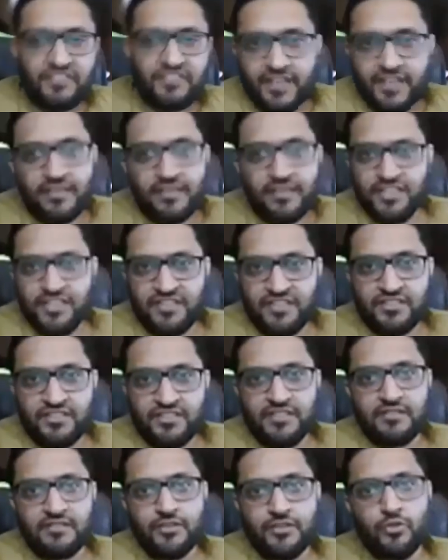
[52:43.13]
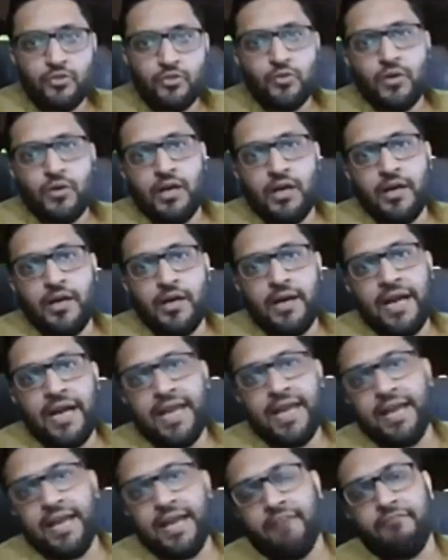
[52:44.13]
I'll suggest is, you know, uh, I
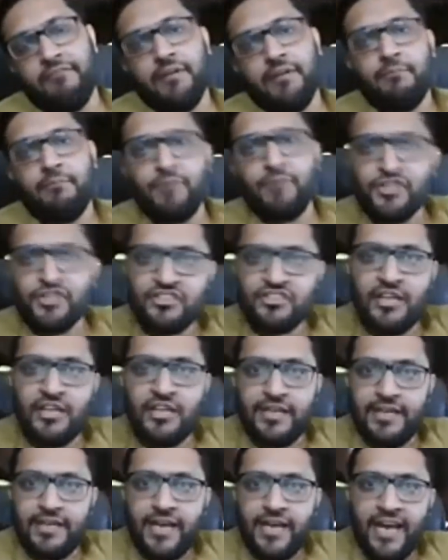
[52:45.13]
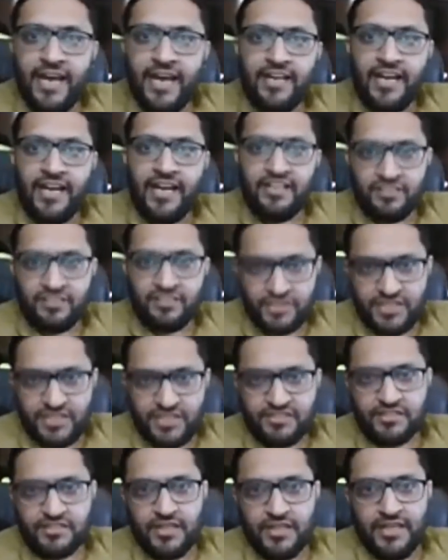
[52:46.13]
have uh, personally, I, I
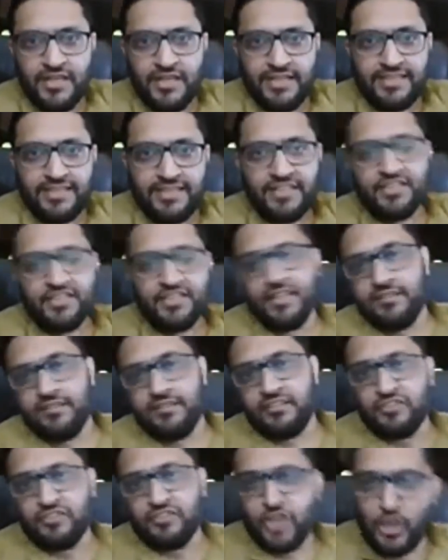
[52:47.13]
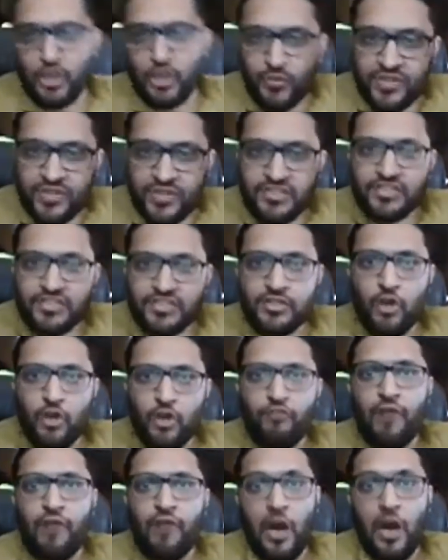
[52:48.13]
suggest that there is a sequence
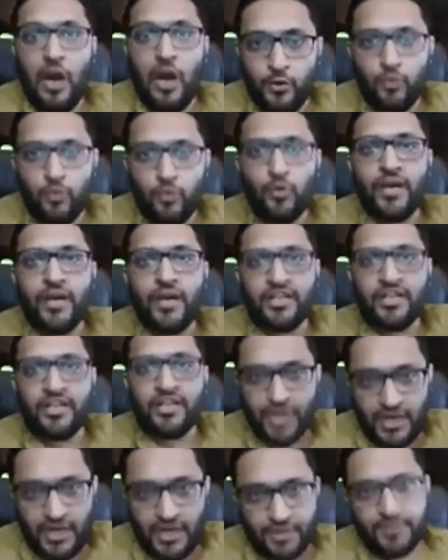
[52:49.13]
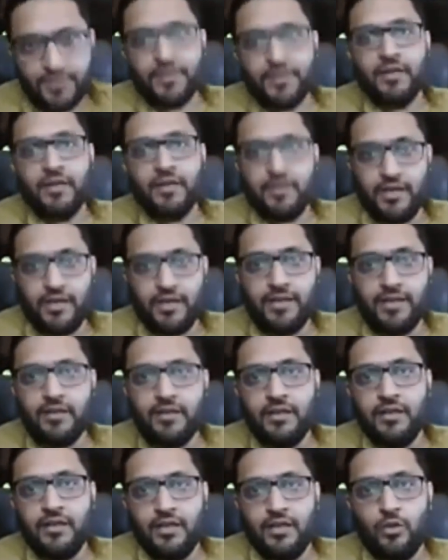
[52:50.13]
of how you look at a chart, right?
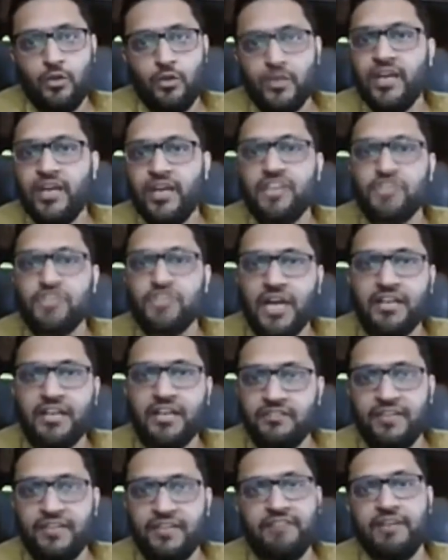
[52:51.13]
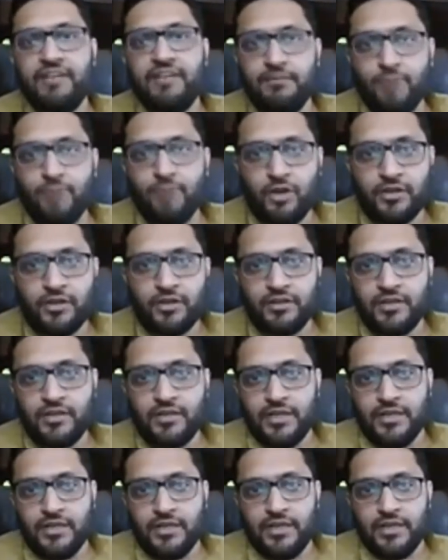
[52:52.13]
Looking at a chart is very, very important.
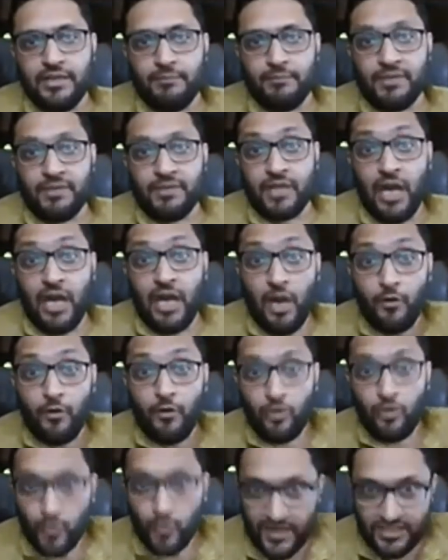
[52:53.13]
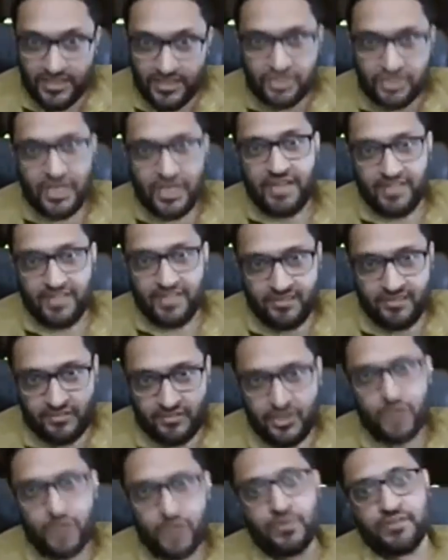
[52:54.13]
But how you look at the chart, there is a
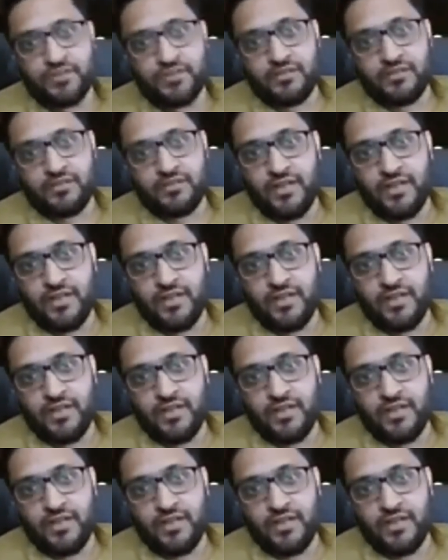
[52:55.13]
sequence.